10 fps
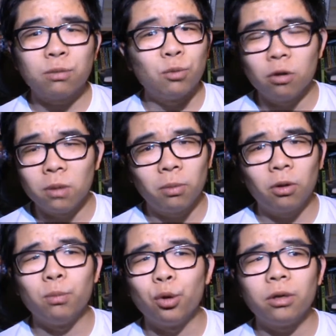Moon,
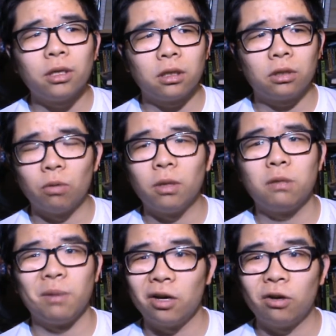people. Moon is so
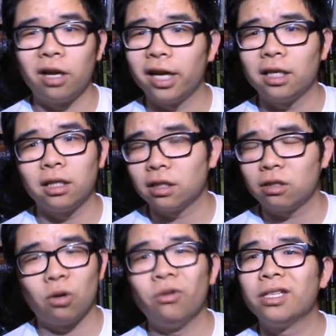much better, like,
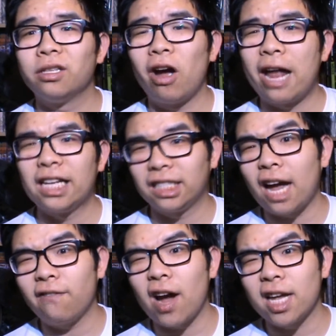though it's not as
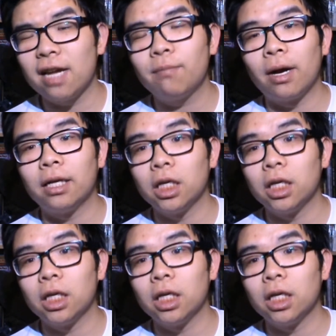sci-fi-y, but...